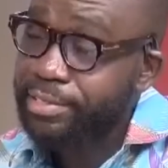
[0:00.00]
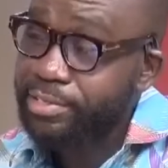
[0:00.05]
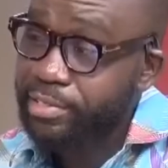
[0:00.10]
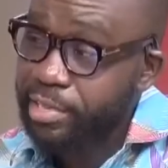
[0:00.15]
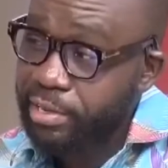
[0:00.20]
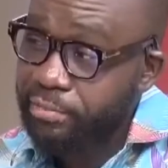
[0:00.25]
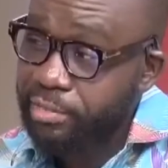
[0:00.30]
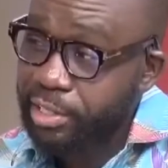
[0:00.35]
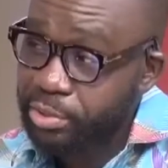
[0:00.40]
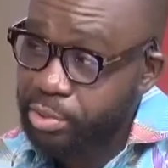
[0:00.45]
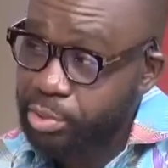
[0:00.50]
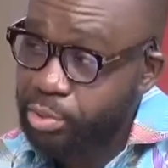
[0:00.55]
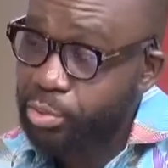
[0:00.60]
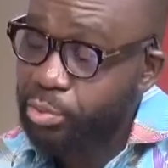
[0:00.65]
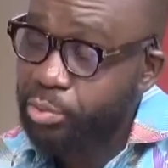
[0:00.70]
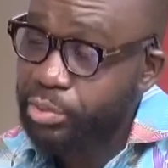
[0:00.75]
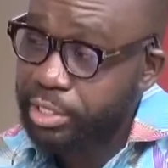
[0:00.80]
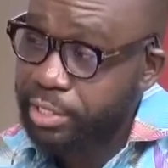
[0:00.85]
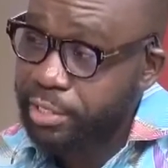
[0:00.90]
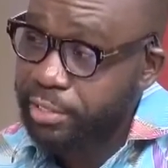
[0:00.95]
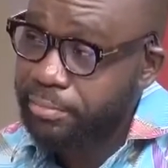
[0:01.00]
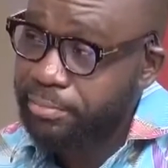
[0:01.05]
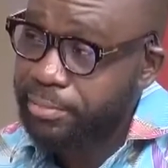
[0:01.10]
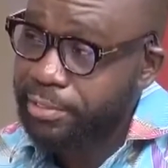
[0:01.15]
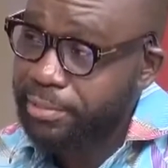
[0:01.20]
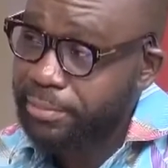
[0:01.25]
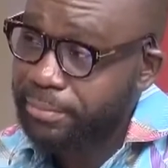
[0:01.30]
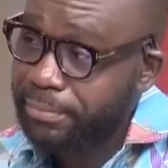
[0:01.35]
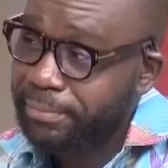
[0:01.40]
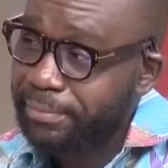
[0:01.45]
served his 2 terms.
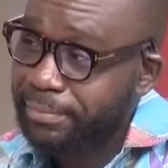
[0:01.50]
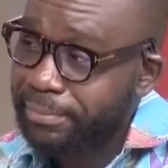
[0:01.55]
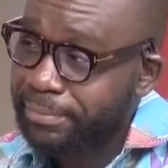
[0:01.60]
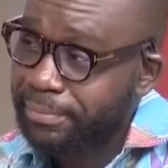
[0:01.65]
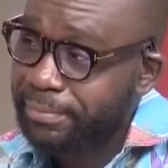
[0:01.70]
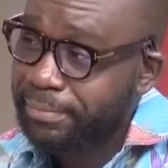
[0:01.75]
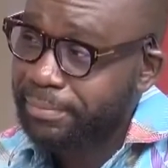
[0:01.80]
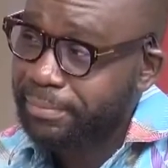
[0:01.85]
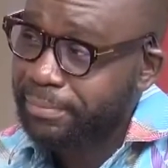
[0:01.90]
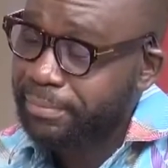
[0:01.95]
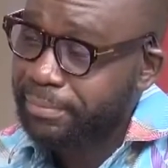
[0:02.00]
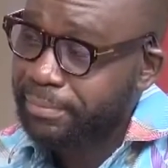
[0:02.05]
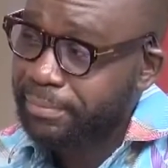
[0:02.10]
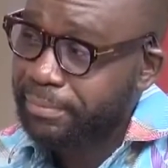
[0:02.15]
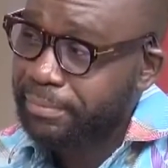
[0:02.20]
And asked for a